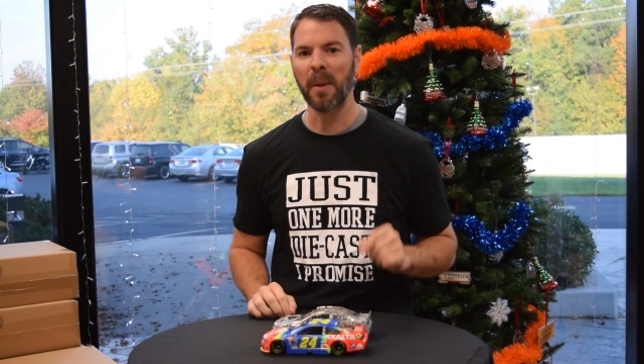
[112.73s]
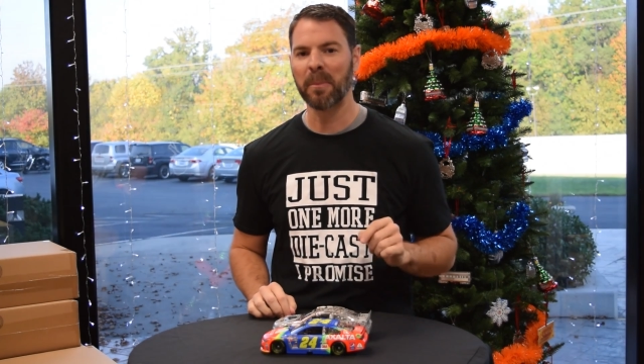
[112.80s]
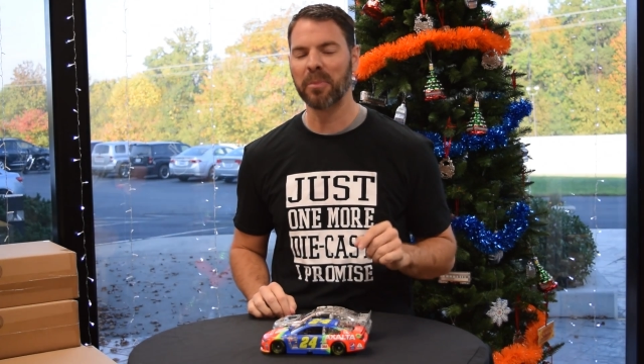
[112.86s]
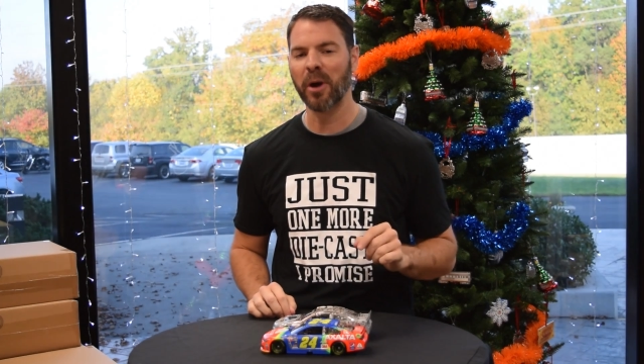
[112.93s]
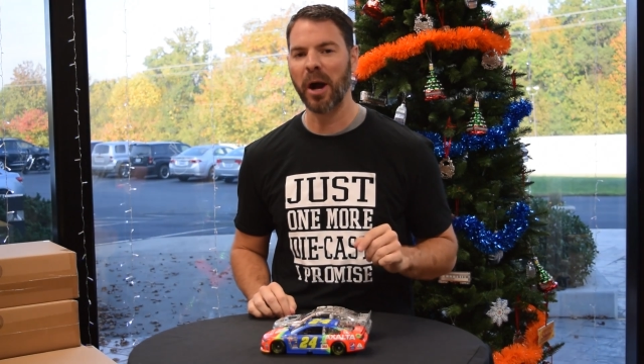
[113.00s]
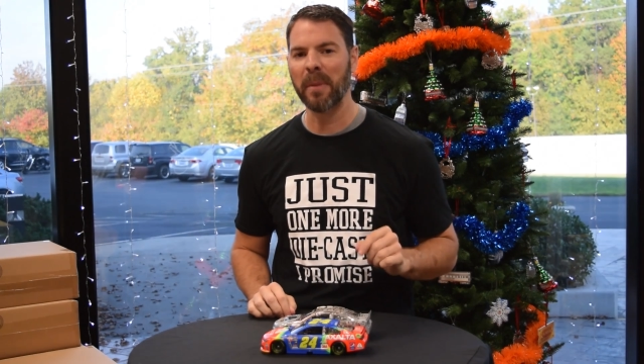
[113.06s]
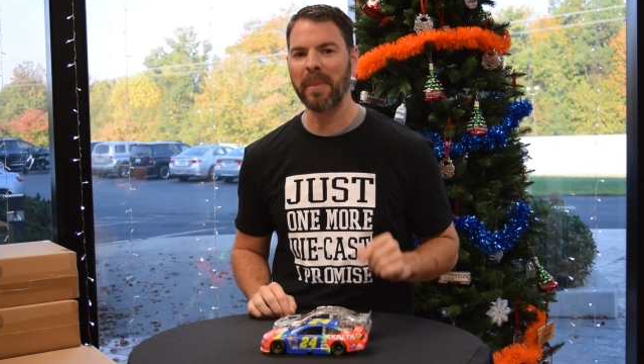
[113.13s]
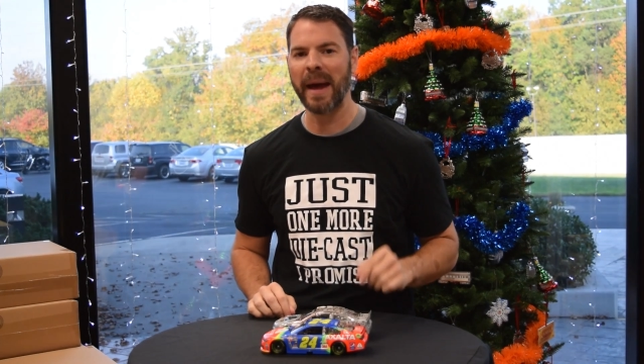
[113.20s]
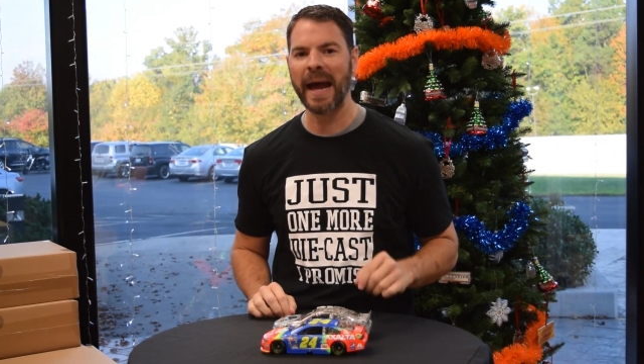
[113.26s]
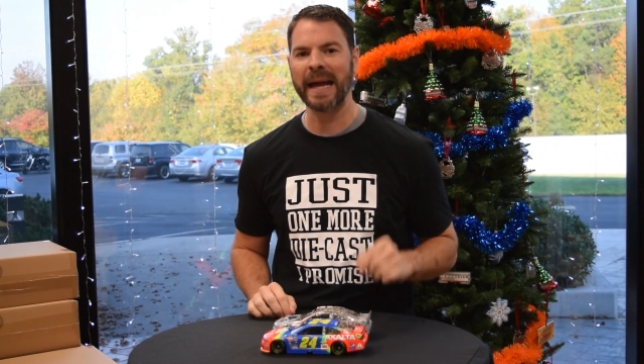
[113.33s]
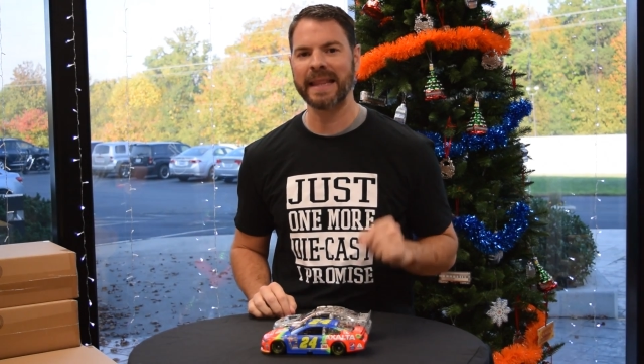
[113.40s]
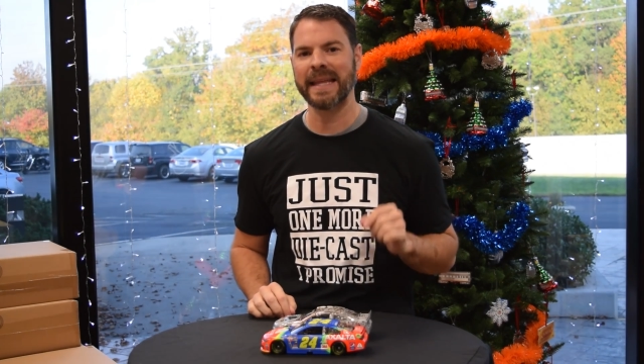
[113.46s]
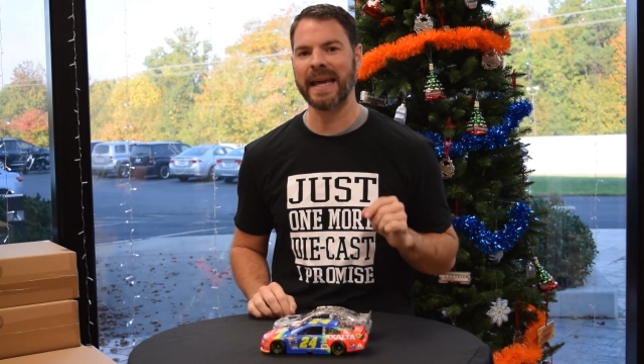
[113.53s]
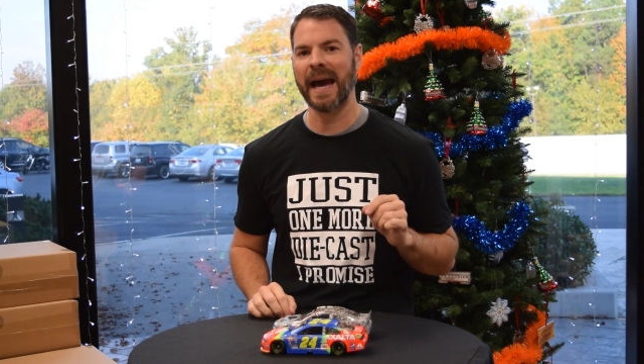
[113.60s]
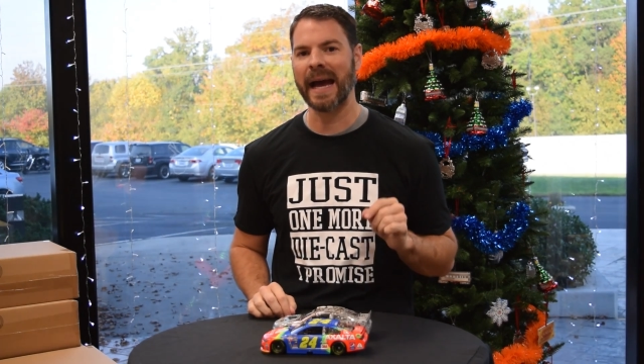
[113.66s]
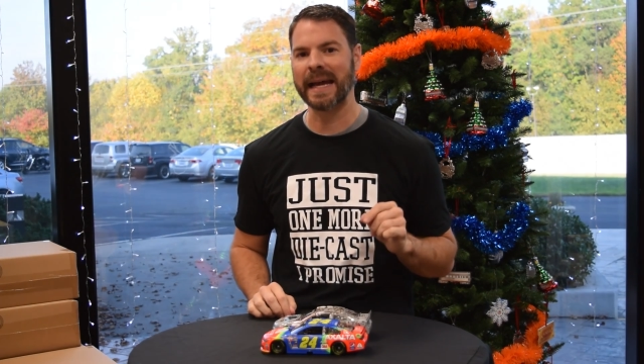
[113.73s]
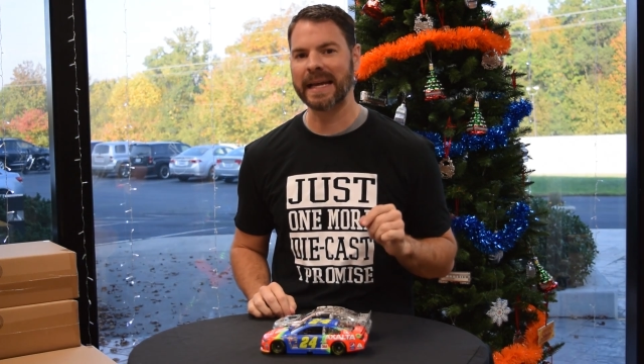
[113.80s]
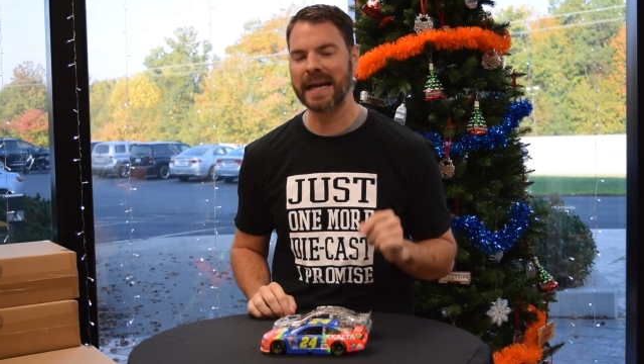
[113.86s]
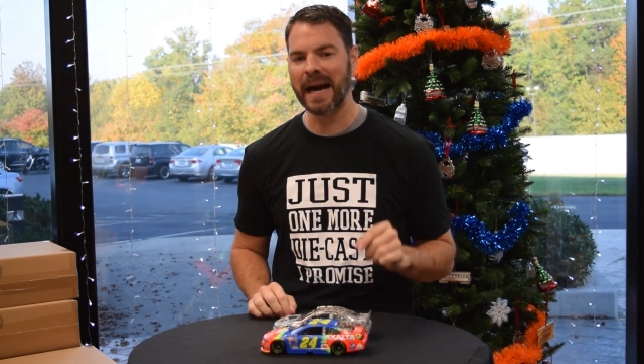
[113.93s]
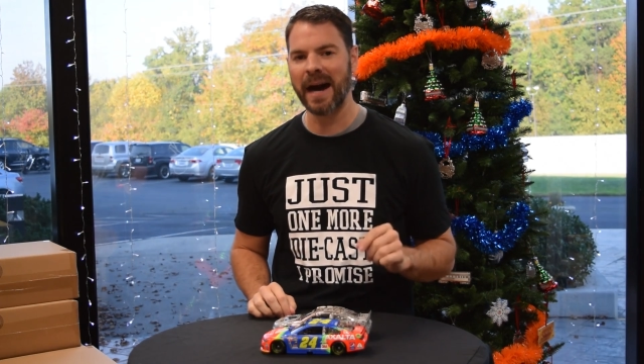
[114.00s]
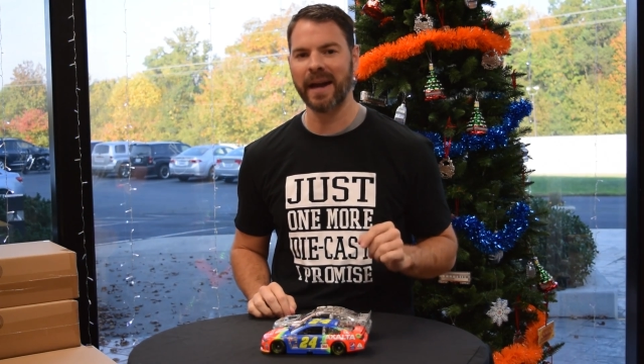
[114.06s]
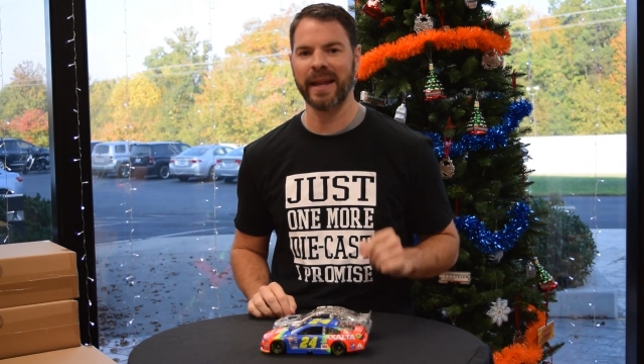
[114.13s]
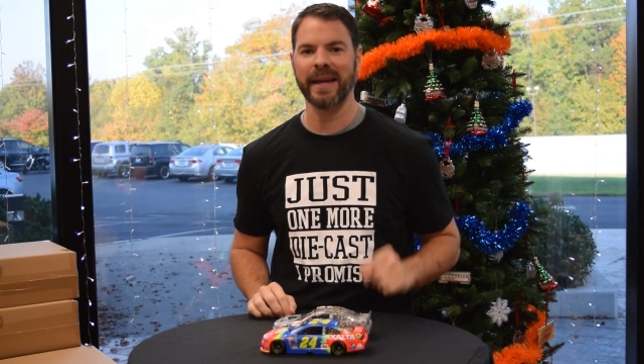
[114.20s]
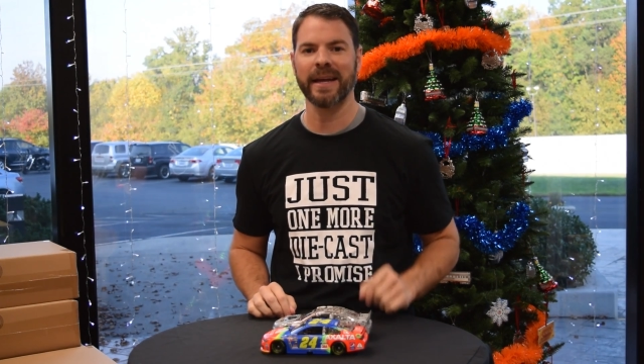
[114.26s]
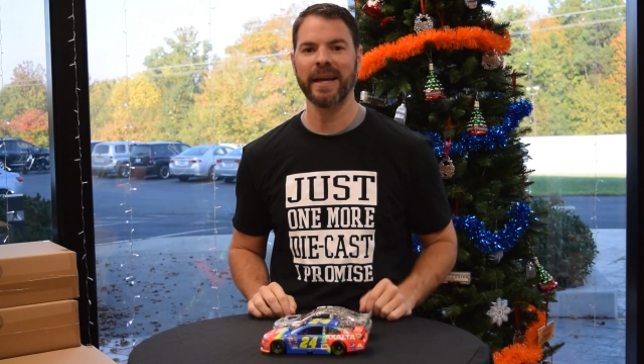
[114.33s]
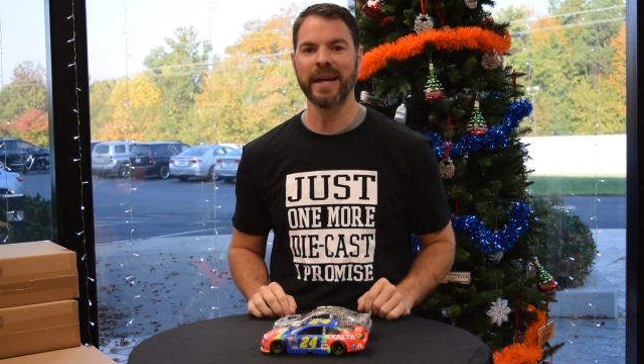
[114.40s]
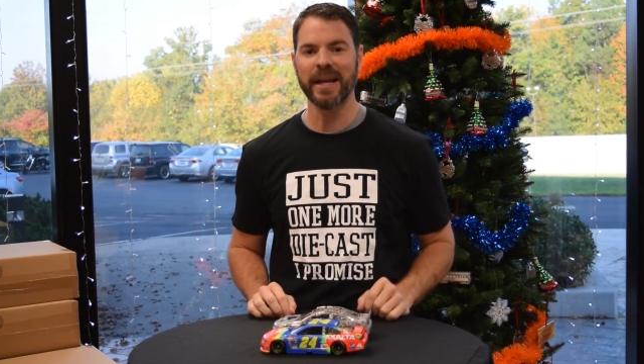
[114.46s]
brought back the iconic